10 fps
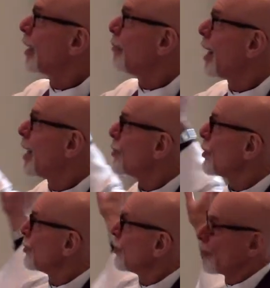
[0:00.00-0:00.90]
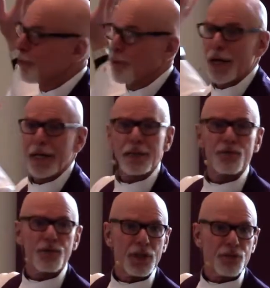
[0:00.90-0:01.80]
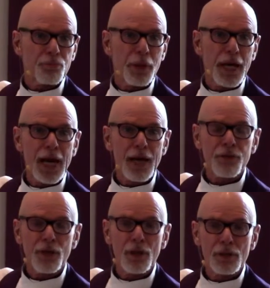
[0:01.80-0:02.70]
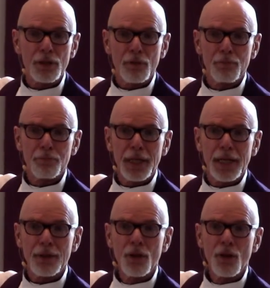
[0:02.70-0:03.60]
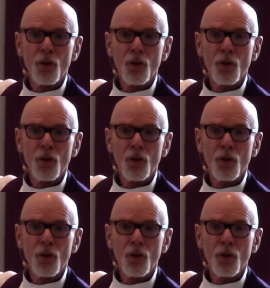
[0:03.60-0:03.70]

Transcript: imagine to the right of this path a little bit,